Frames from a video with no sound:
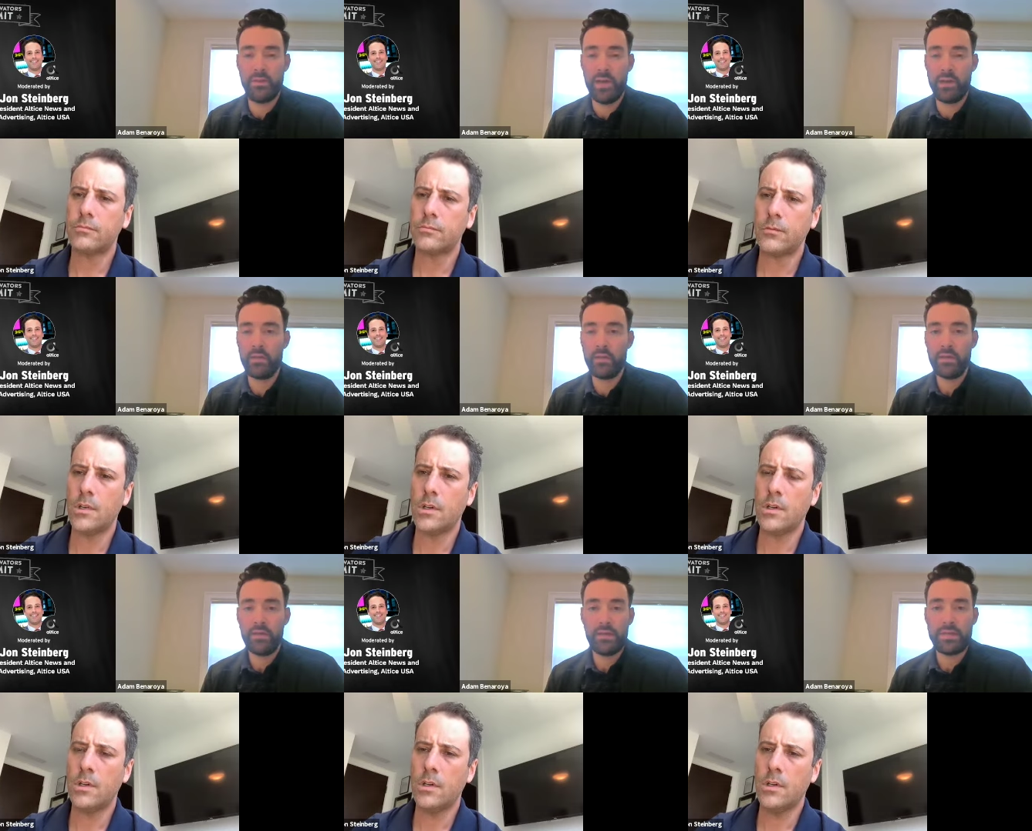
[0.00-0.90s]
Speaker 1: that
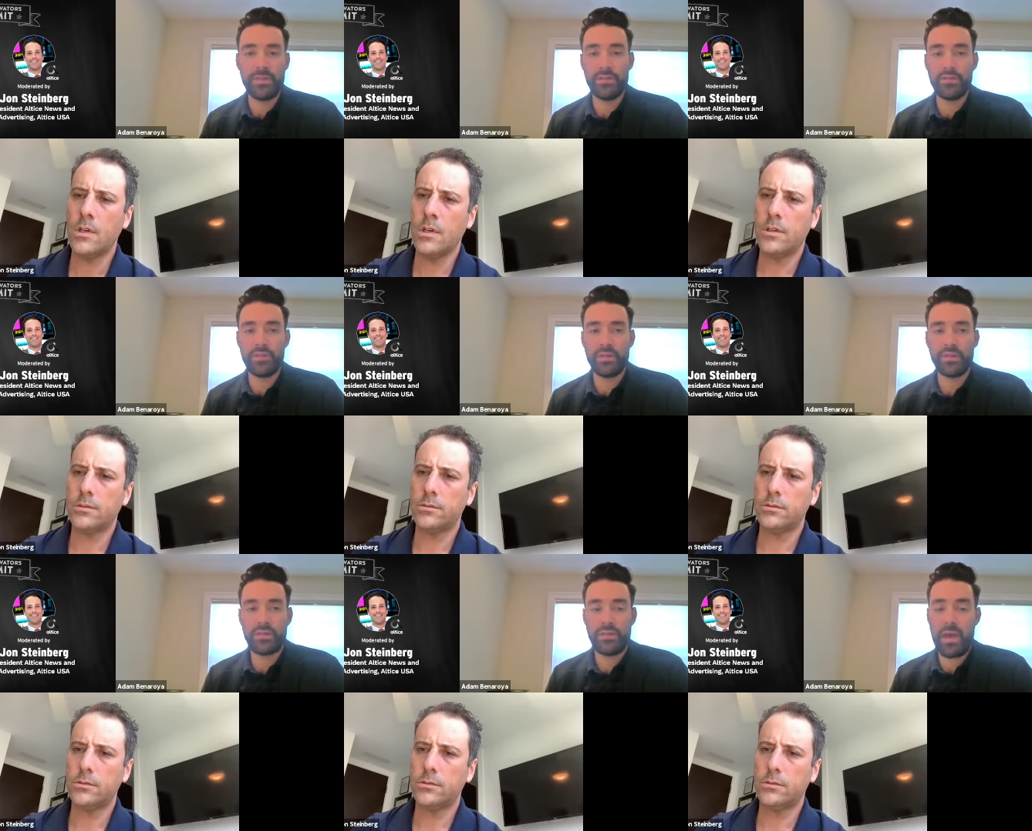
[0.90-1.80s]
isn't
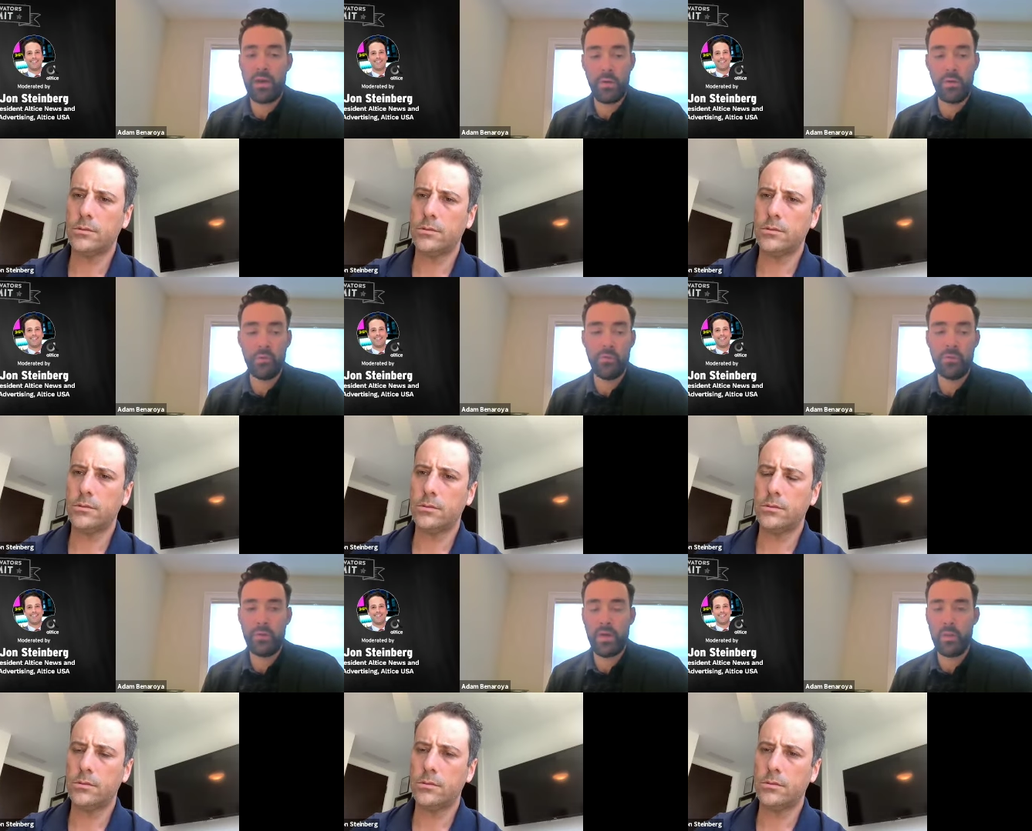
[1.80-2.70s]
just our own
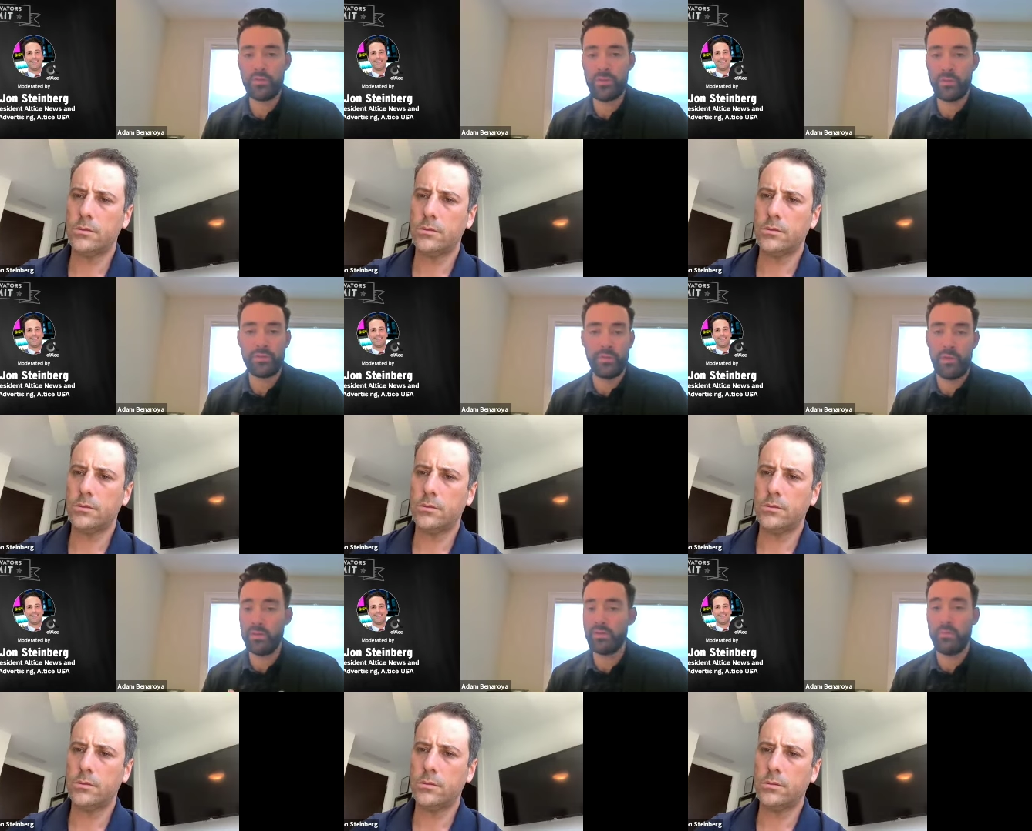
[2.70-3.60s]
um, so it's you
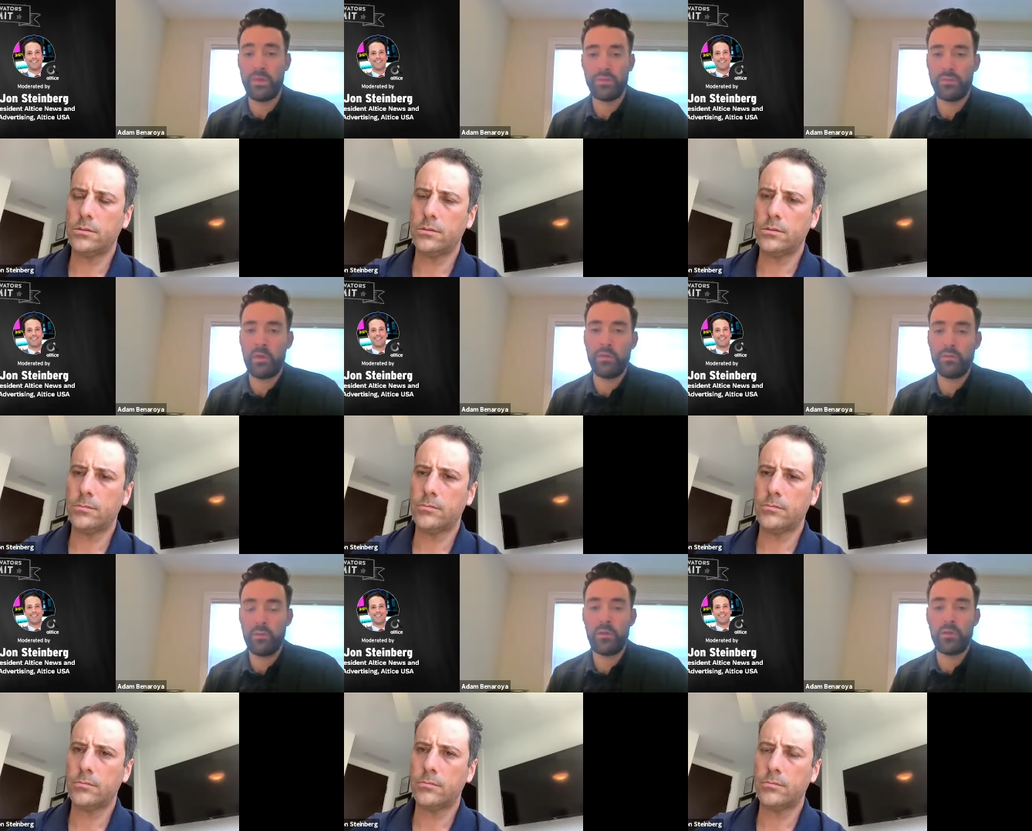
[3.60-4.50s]
know it's a mix of
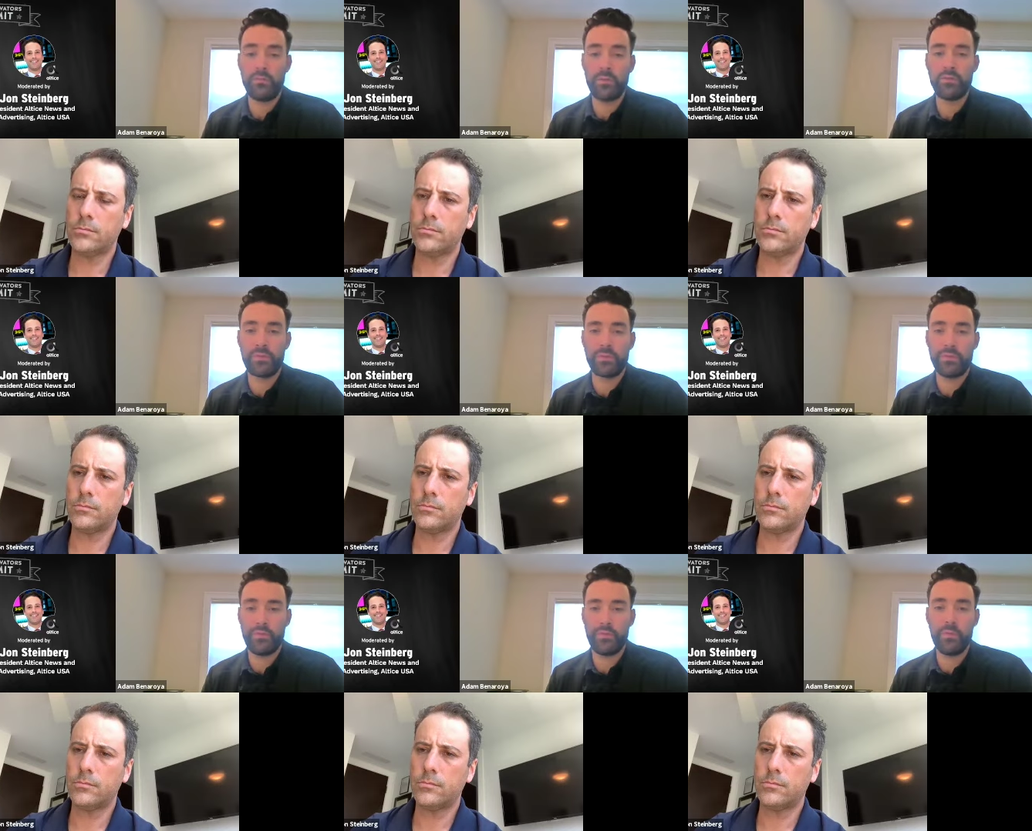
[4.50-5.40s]
all all of those
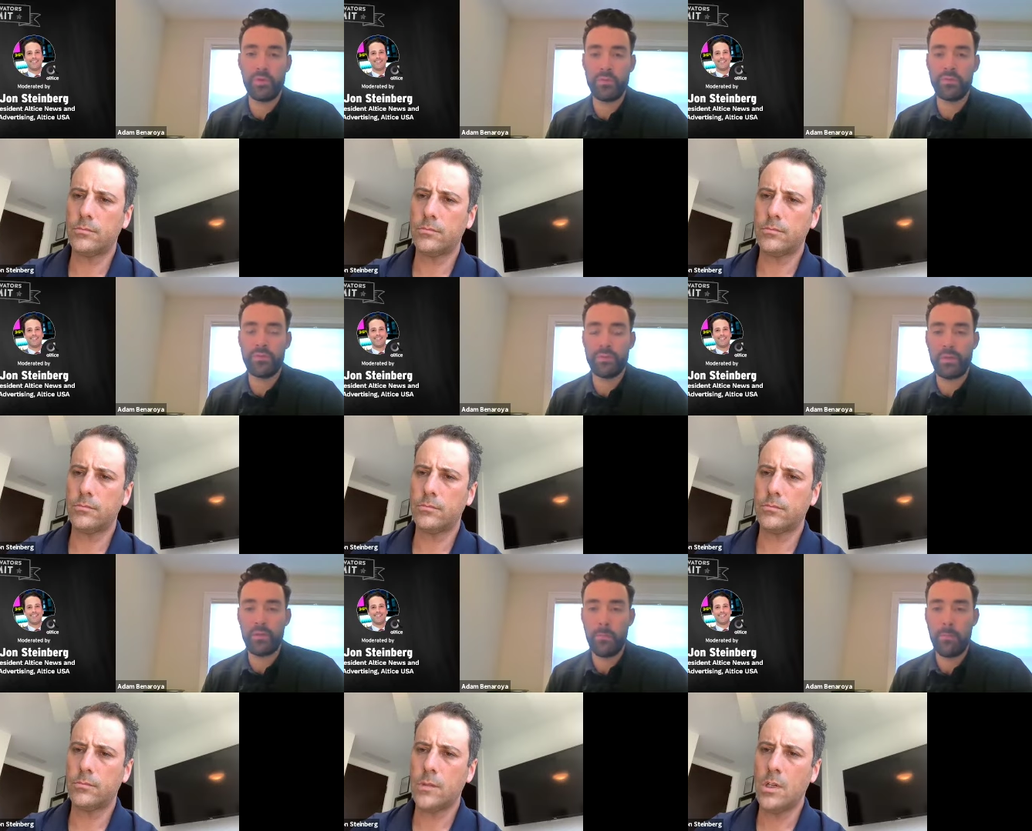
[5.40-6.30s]
three pillars
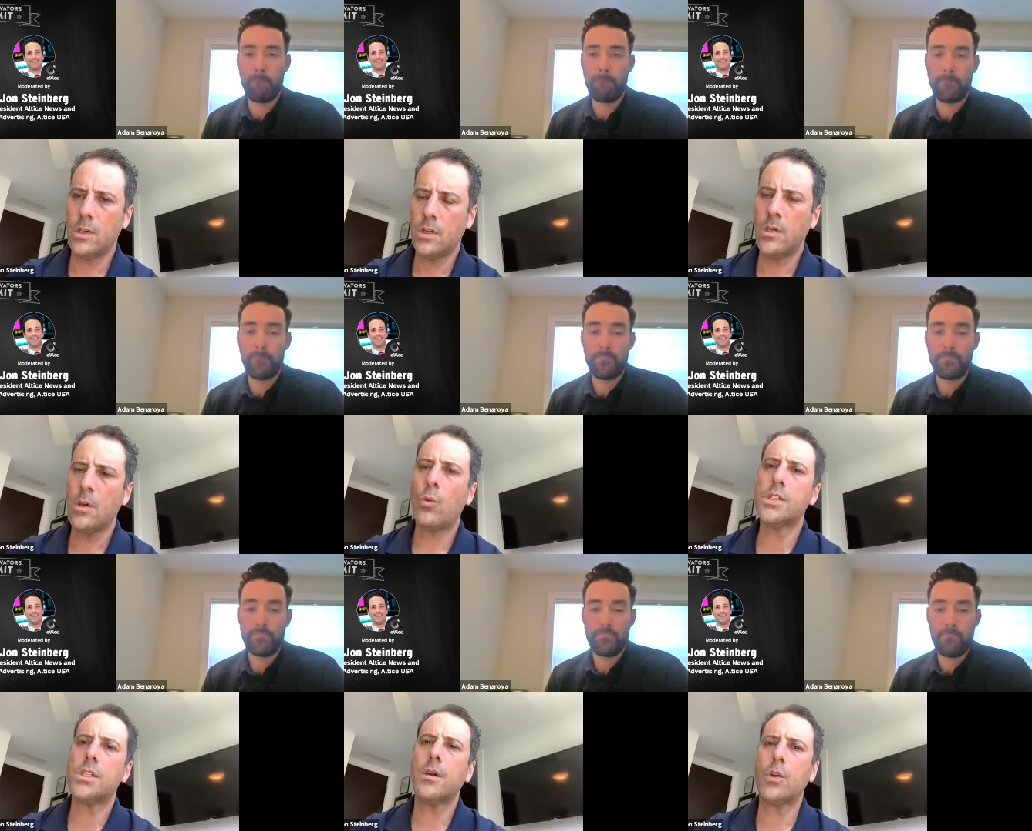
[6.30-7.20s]
Speaker 2: together
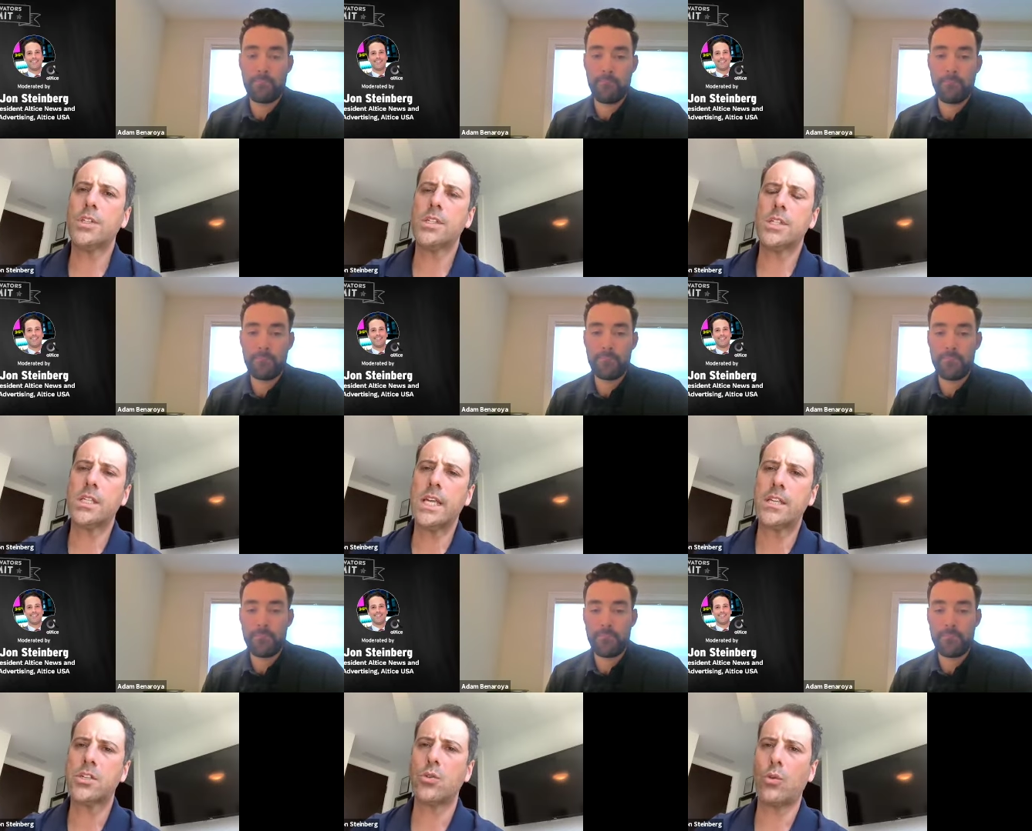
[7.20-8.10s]
What's a what's a
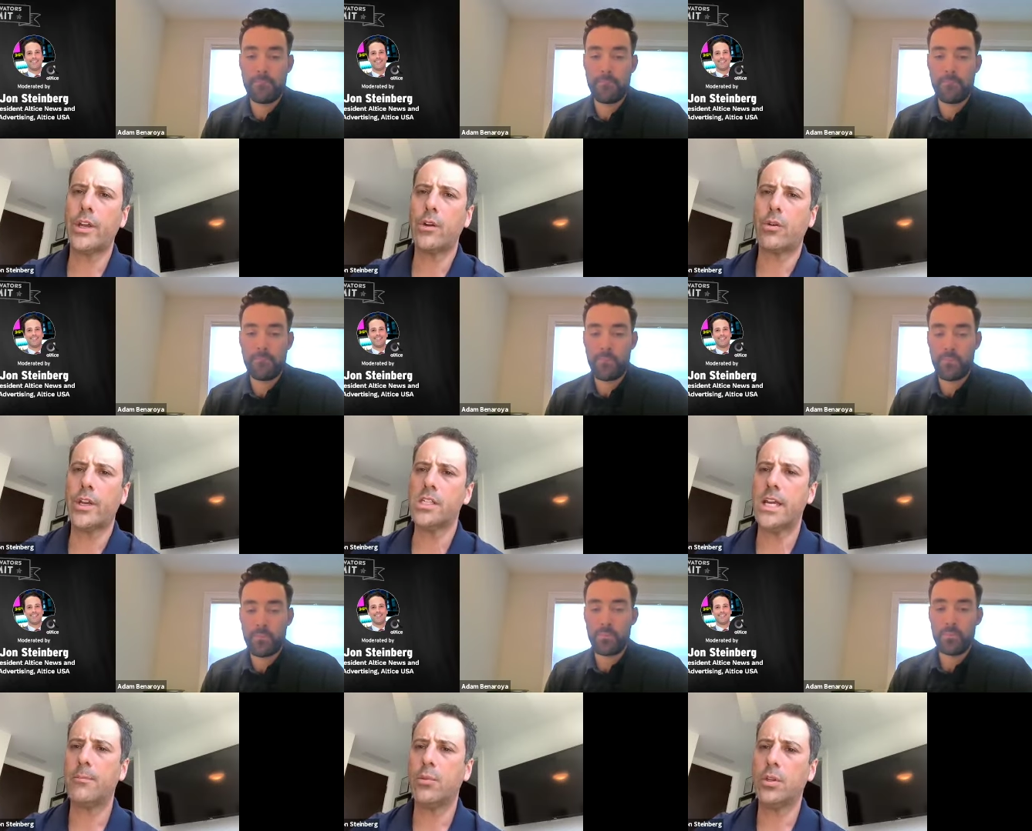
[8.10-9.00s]
success story or an
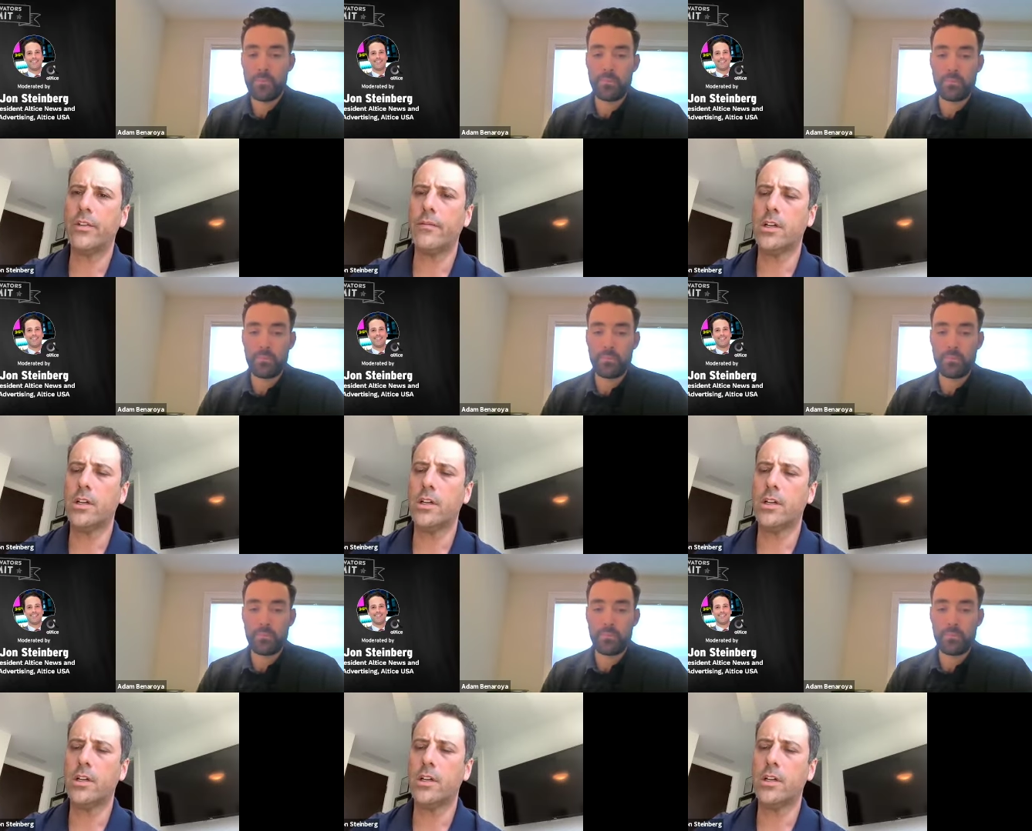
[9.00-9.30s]
example of a